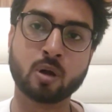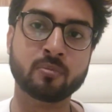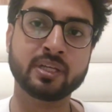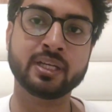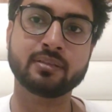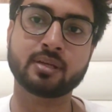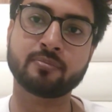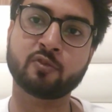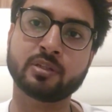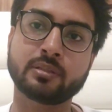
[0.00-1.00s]
probably
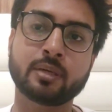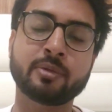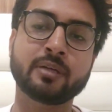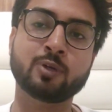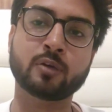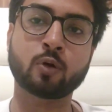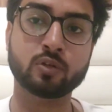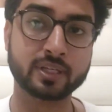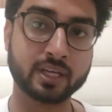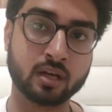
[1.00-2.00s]
somebody would have
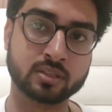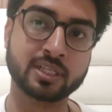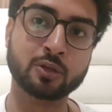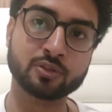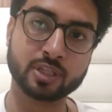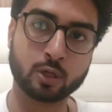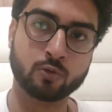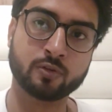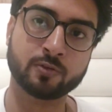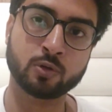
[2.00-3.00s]
already asked that on Stack
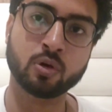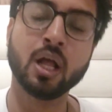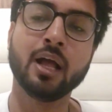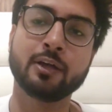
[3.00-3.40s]
Overflow.